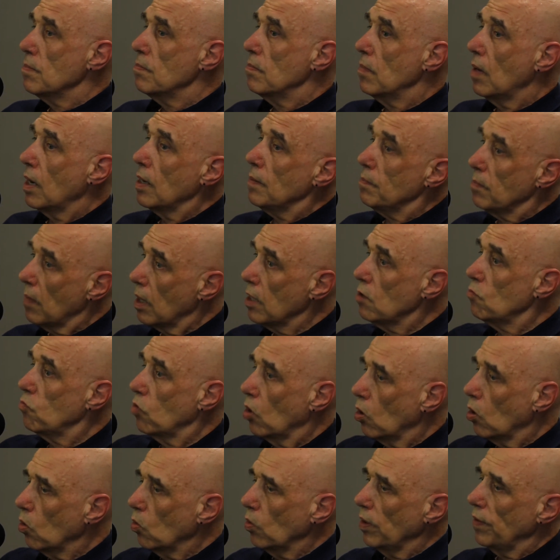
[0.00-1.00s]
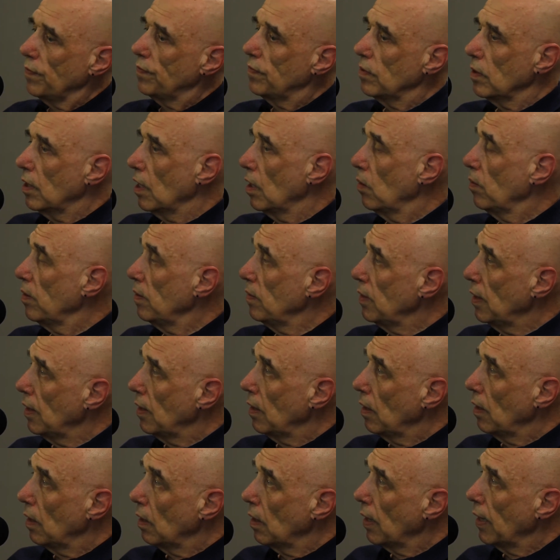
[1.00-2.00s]
my role is to go in
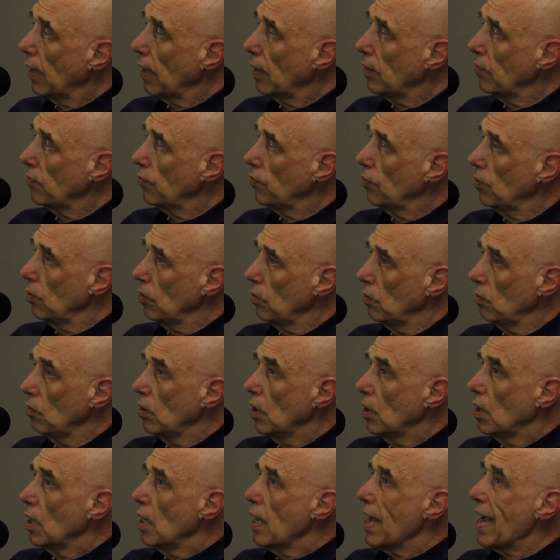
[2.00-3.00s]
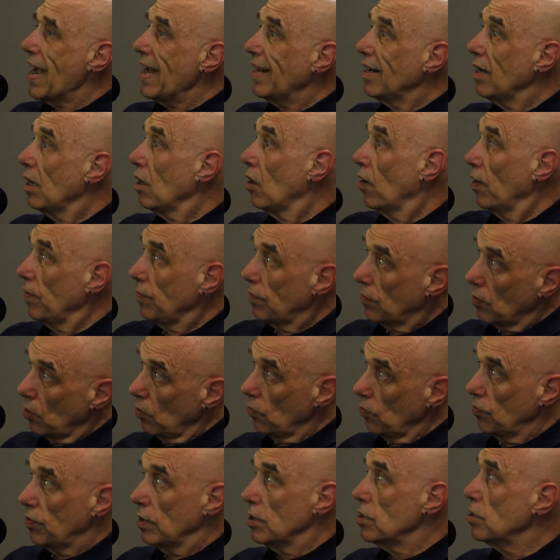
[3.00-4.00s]
there and to analyze
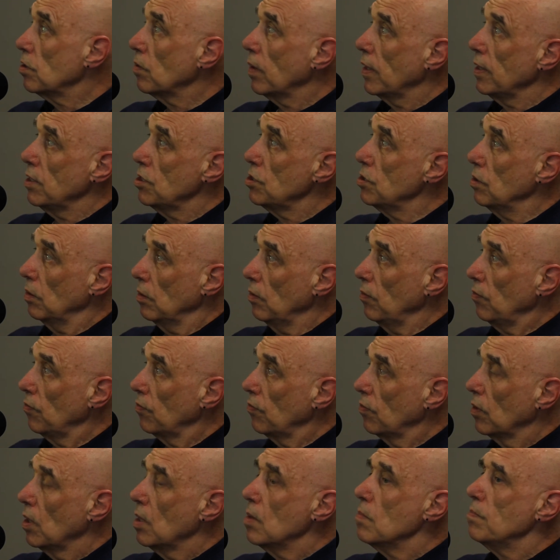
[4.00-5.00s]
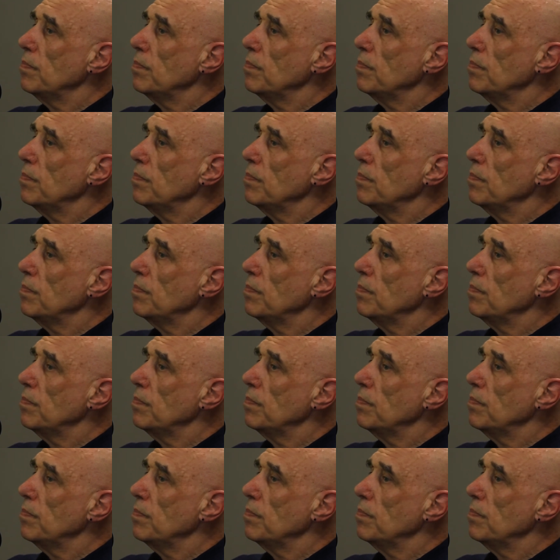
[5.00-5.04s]
those situations,